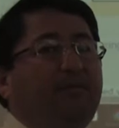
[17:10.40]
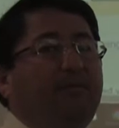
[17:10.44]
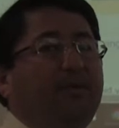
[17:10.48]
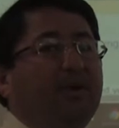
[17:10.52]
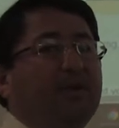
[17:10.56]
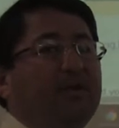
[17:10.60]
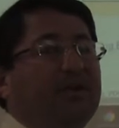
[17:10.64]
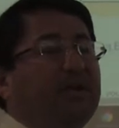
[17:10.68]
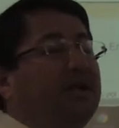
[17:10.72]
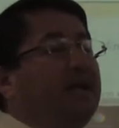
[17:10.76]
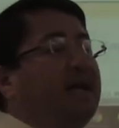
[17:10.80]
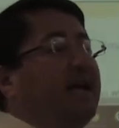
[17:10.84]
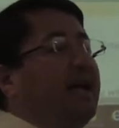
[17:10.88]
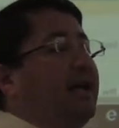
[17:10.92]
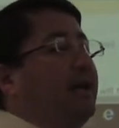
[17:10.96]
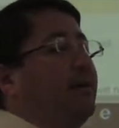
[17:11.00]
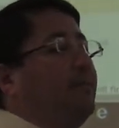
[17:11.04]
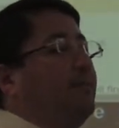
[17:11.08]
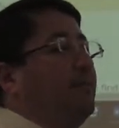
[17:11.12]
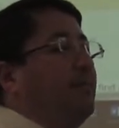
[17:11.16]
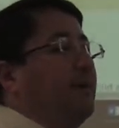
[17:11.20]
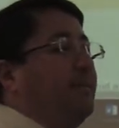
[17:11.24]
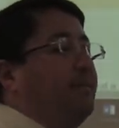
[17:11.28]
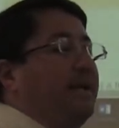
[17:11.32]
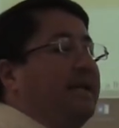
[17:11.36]
the person,
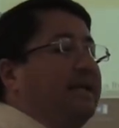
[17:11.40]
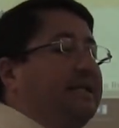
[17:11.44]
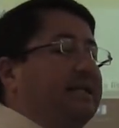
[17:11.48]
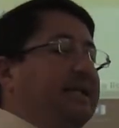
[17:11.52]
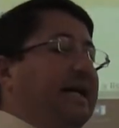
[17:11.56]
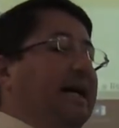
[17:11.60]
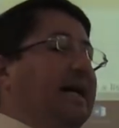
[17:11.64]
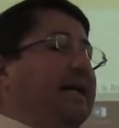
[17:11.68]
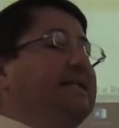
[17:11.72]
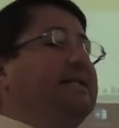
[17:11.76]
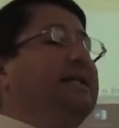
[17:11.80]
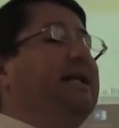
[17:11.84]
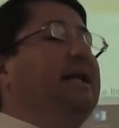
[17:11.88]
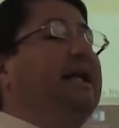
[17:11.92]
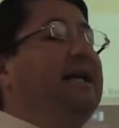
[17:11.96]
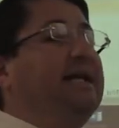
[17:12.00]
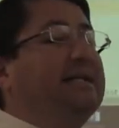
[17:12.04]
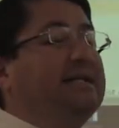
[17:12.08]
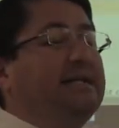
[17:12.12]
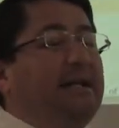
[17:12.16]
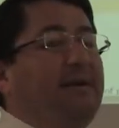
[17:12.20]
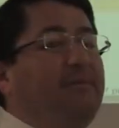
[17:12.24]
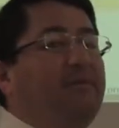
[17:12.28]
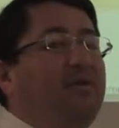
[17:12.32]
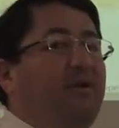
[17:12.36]
and besides the
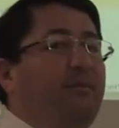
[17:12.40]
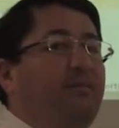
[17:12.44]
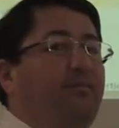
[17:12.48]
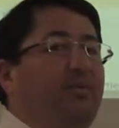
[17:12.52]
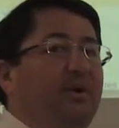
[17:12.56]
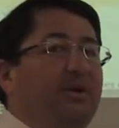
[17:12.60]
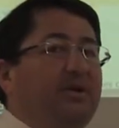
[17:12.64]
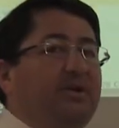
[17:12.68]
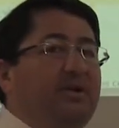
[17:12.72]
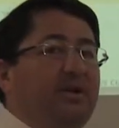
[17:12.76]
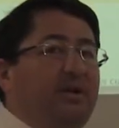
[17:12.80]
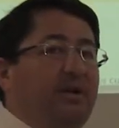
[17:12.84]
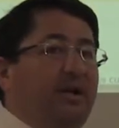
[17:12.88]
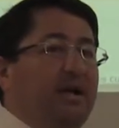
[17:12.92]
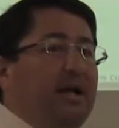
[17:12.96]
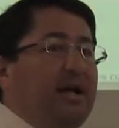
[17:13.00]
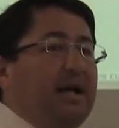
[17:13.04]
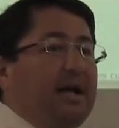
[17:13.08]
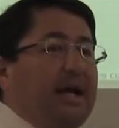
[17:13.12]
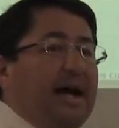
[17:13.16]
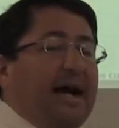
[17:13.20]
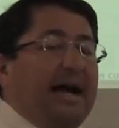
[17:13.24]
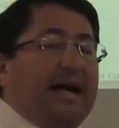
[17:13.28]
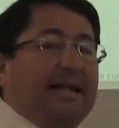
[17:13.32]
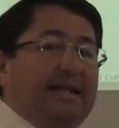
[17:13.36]
last name of the person,
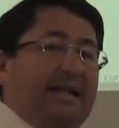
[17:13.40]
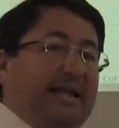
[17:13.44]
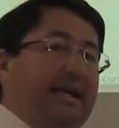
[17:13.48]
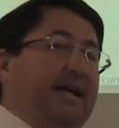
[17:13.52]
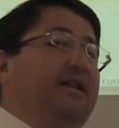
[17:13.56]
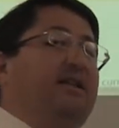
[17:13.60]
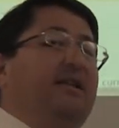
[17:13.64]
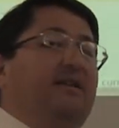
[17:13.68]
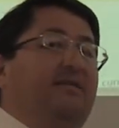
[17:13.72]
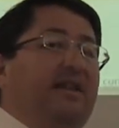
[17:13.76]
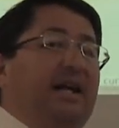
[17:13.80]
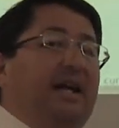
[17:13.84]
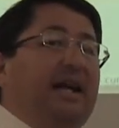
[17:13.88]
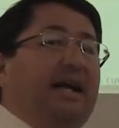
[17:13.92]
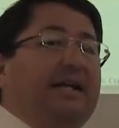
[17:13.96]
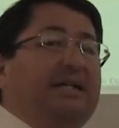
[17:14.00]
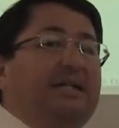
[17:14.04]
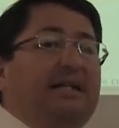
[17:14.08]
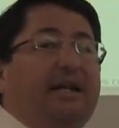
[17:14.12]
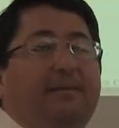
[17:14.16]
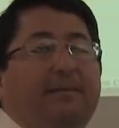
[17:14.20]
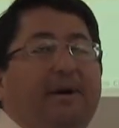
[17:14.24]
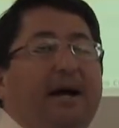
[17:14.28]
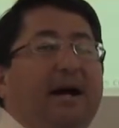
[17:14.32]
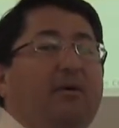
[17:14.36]
at the end of the
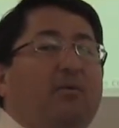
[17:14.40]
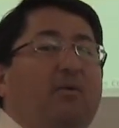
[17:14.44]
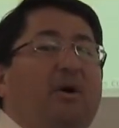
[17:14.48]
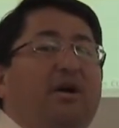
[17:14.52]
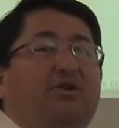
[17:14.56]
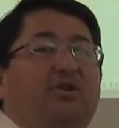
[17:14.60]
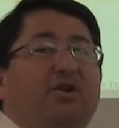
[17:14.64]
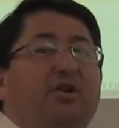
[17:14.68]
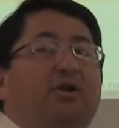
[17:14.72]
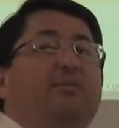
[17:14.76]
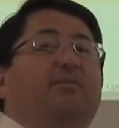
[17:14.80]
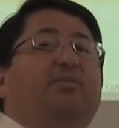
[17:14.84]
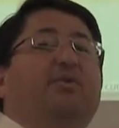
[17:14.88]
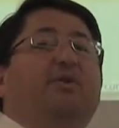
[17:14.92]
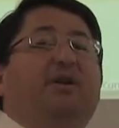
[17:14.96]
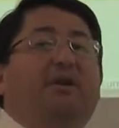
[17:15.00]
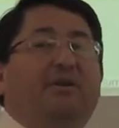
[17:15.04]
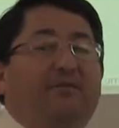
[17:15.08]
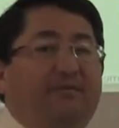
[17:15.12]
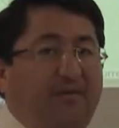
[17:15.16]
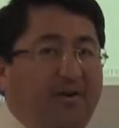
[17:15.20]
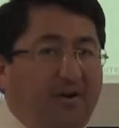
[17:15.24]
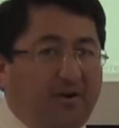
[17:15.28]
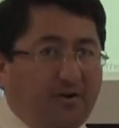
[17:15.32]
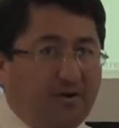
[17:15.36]
last name, I want you to put
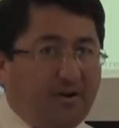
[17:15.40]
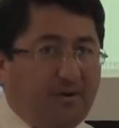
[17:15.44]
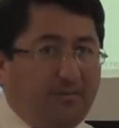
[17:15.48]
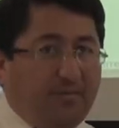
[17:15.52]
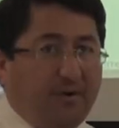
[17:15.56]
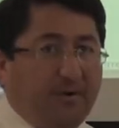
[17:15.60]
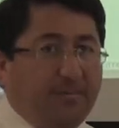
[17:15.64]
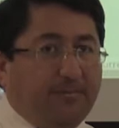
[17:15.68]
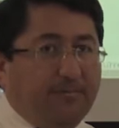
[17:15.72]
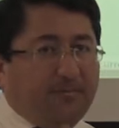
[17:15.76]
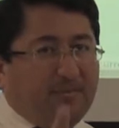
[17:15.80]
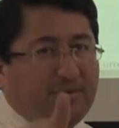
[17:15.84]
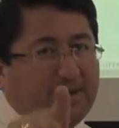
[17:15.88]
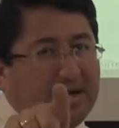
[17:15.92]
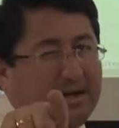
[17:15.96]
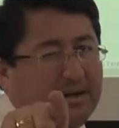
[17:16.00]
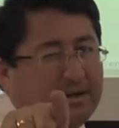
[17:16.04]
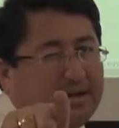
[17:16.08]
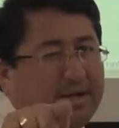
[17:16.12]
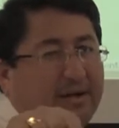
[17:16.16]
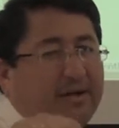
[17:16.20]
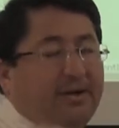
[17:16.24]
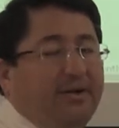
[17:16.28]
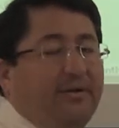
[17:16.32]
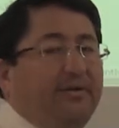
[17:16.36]
their phone number.
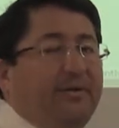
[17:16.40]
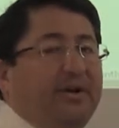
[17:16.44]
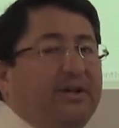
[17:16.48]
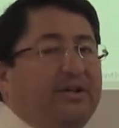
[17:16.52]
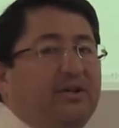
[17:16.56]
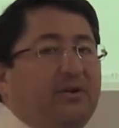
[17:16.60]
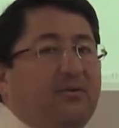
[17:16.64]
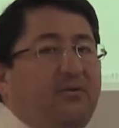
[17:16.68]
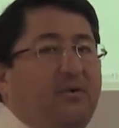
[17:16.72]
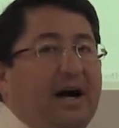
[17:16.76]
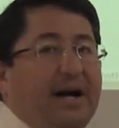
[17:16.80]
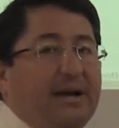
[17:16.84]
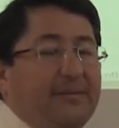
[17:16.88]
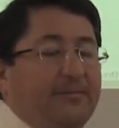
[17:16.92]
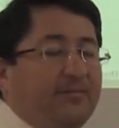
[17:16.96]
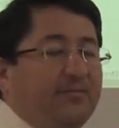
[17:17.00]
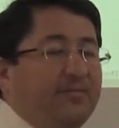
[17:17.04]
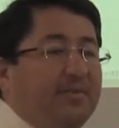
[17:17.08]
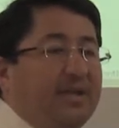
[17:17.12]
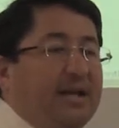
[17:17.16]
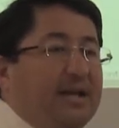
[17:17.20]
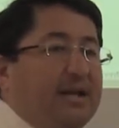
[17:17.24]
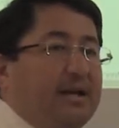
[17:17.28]
I'll tell you the reason why.